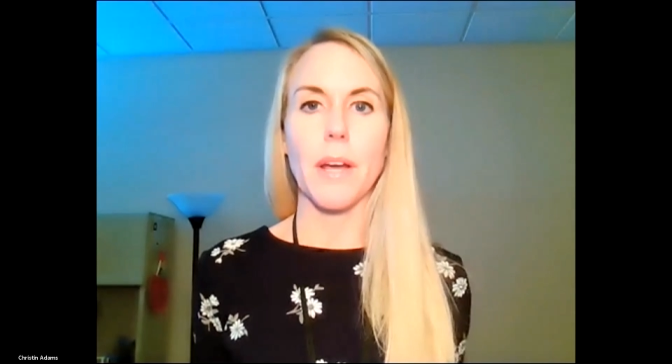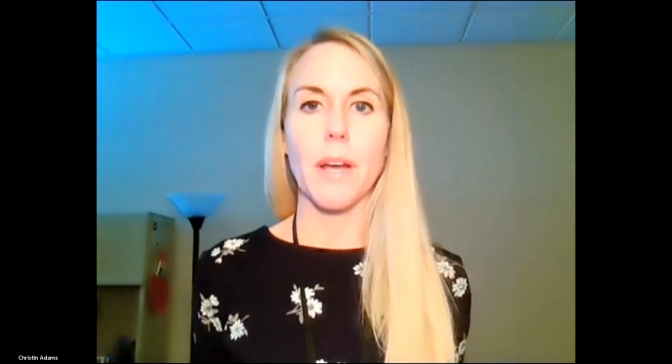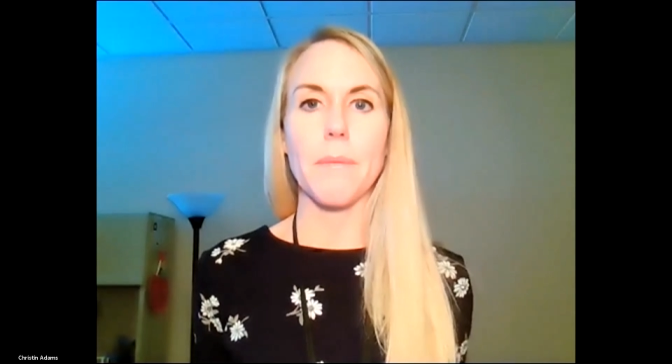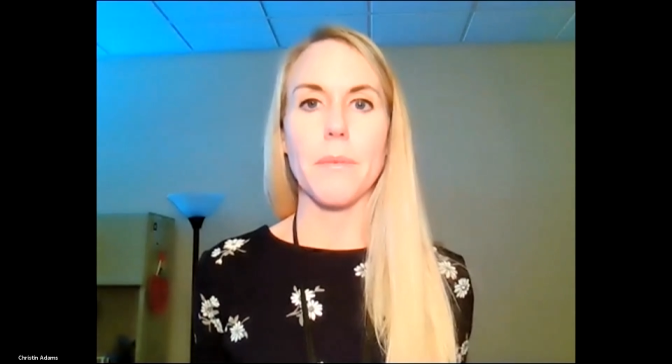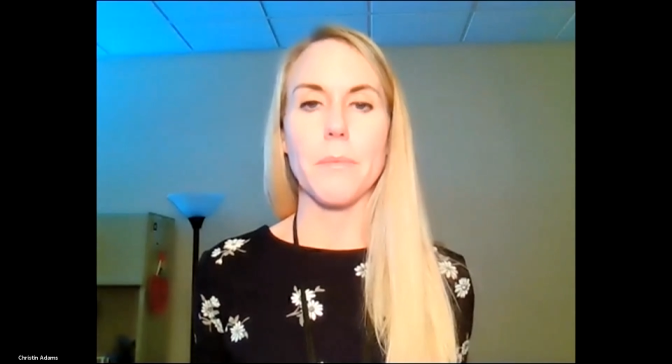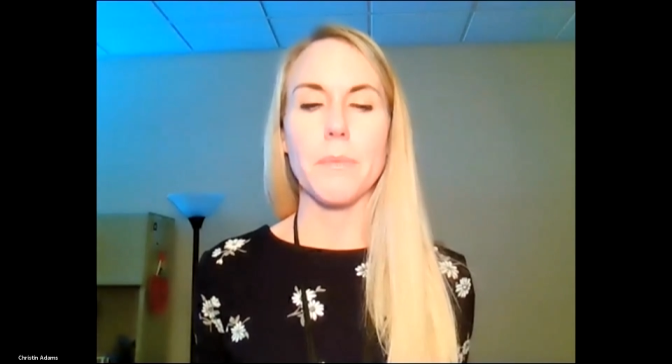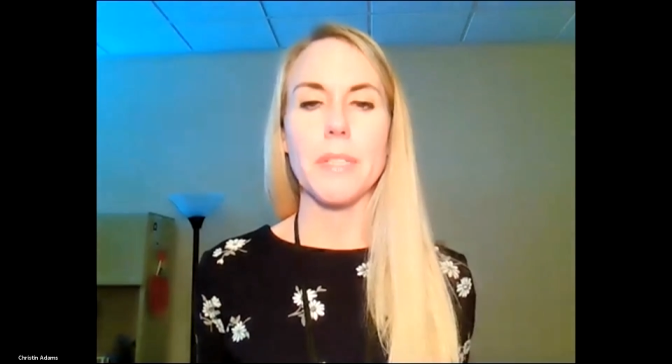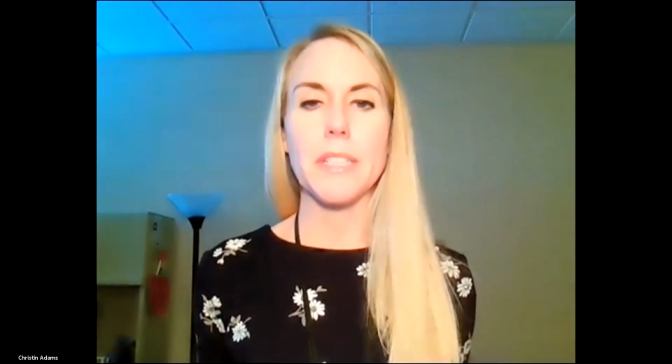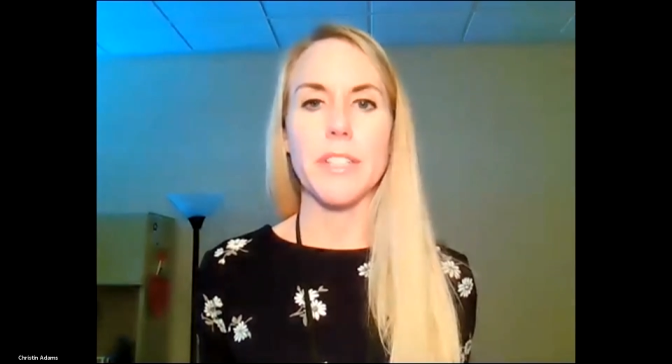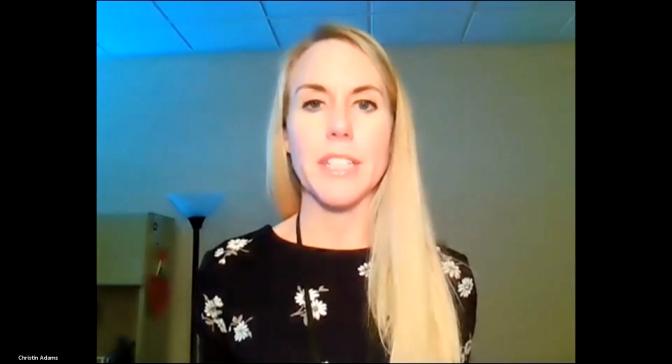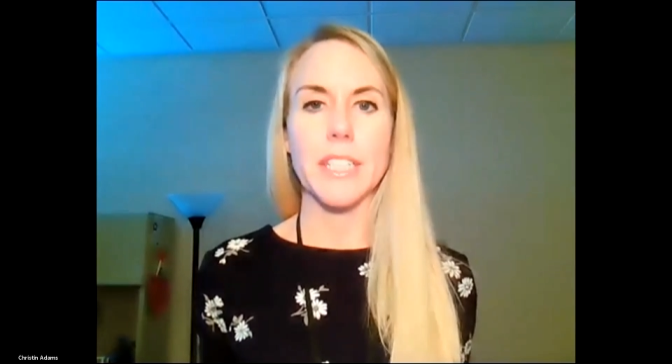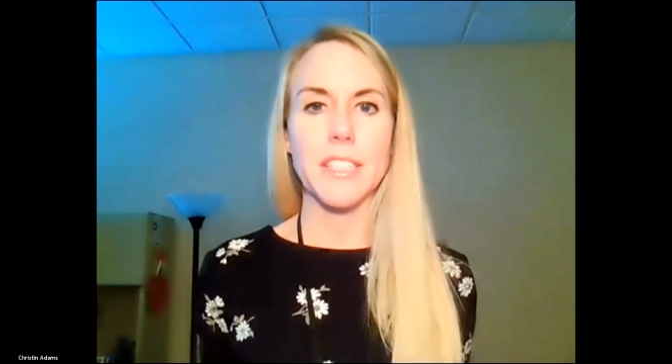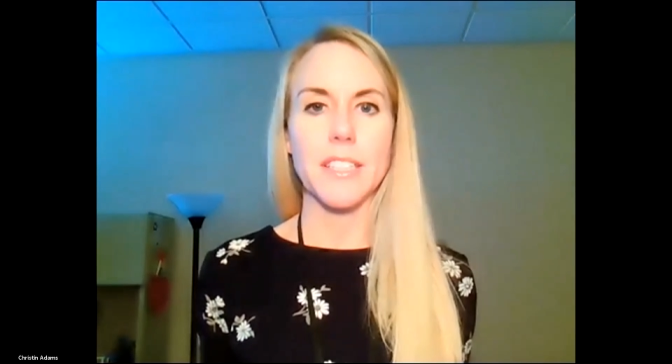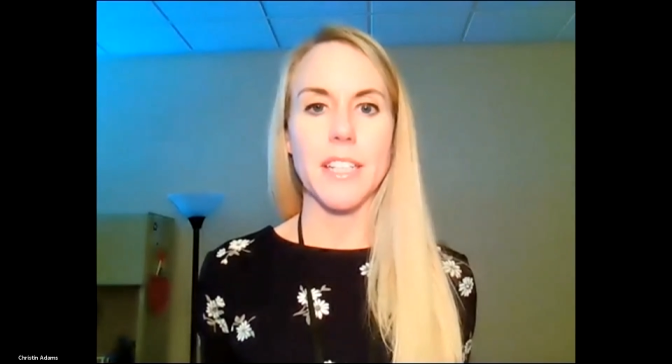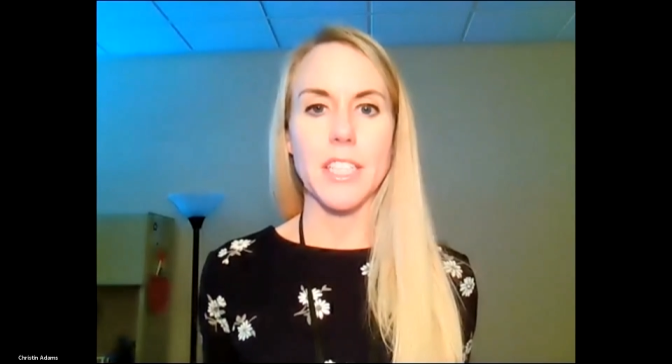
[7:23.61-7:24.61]
I'm be
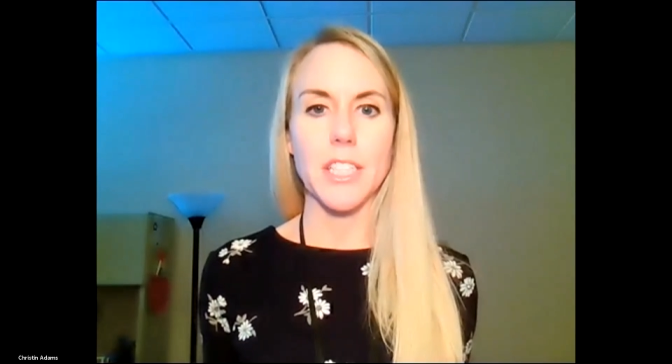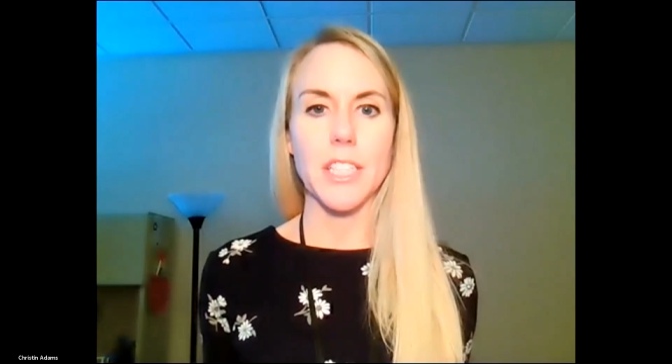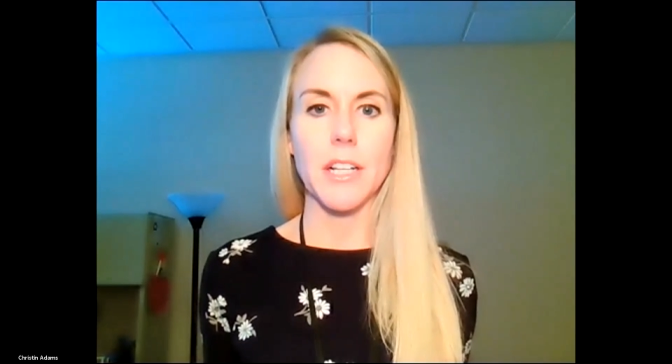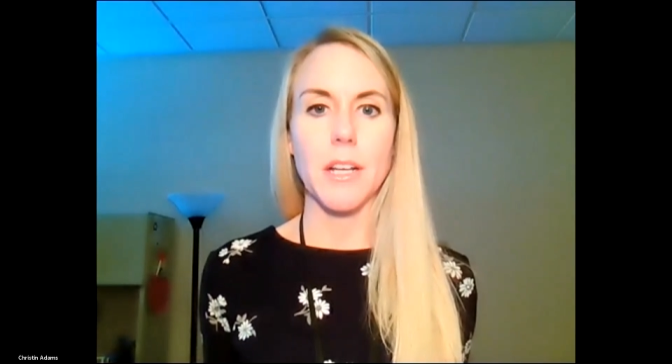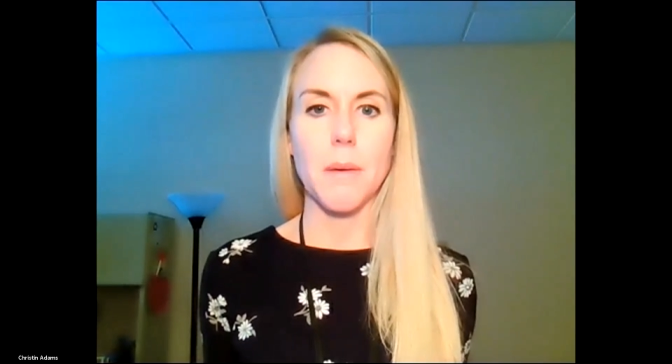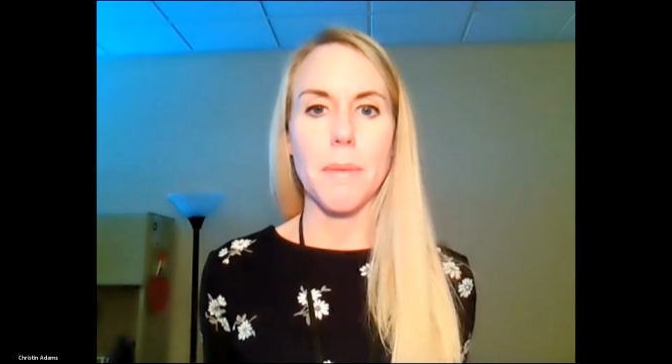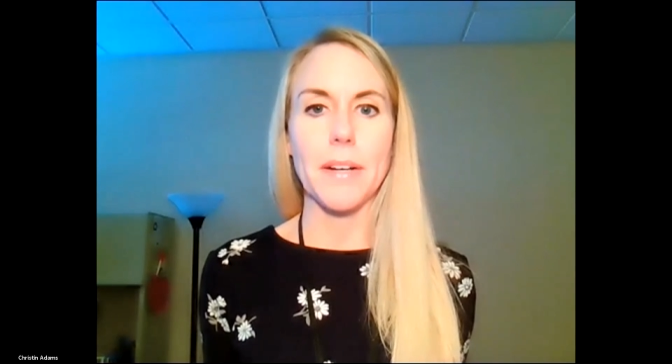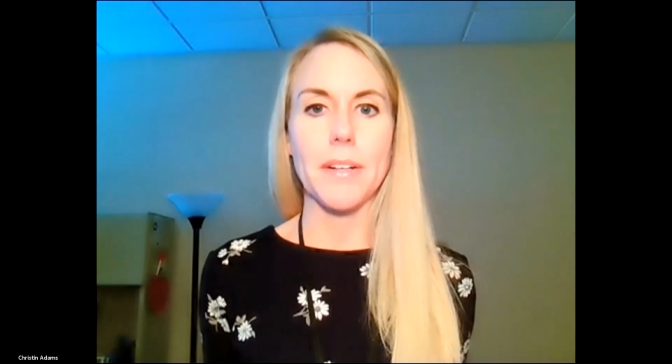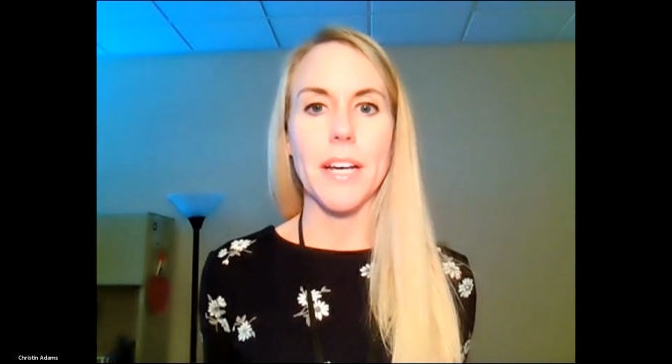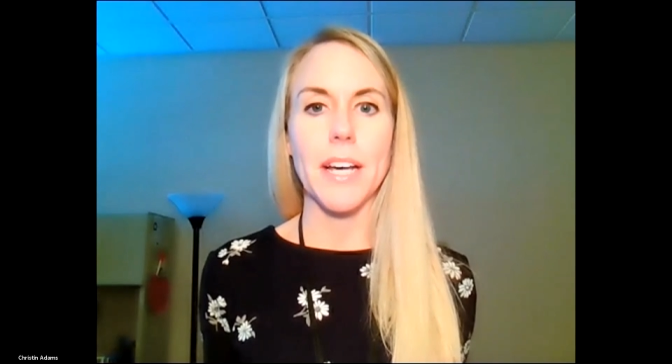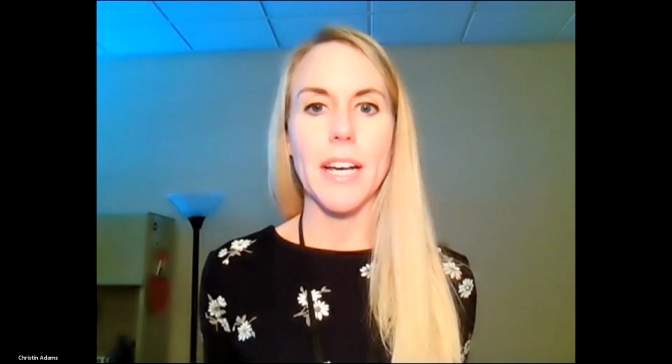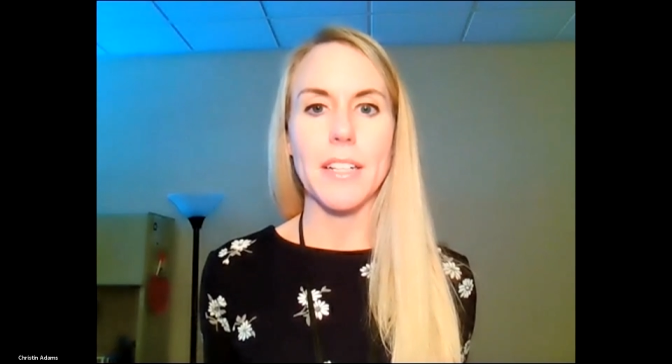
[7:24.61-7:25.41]
doing a session about